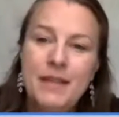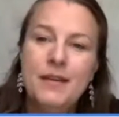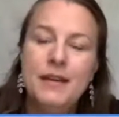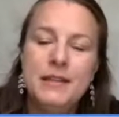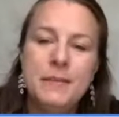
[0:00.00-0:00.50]

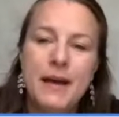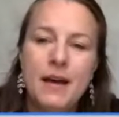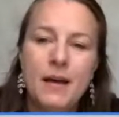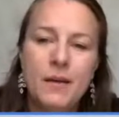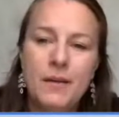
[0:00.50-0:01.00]
third is
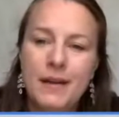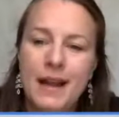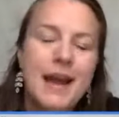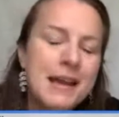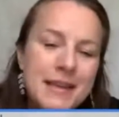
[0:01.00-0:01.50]
about,
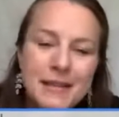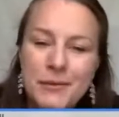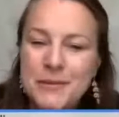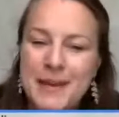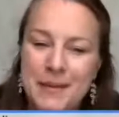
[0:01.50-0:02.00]
I just
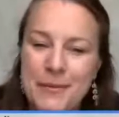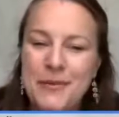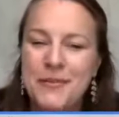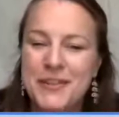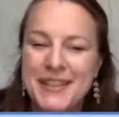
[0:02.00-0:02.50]
want to make a
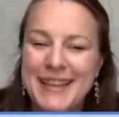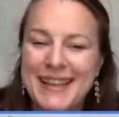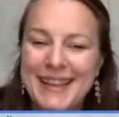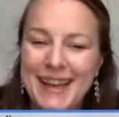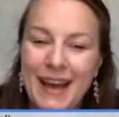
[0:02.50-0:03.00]
point first, like,
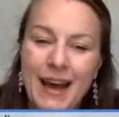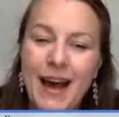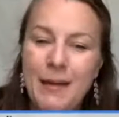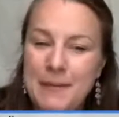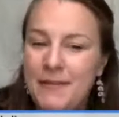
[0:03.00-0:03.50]

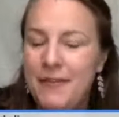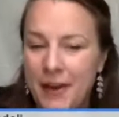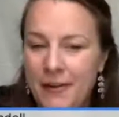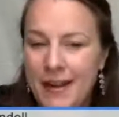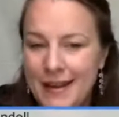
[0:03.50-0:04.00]
I've been
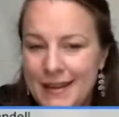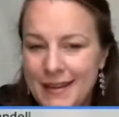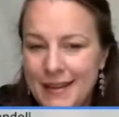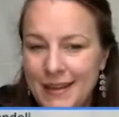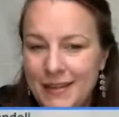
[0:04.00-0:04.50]
very
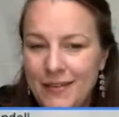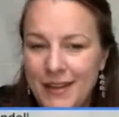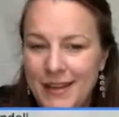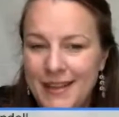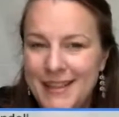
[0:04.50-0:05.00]
active
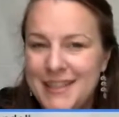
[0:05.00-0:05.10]
in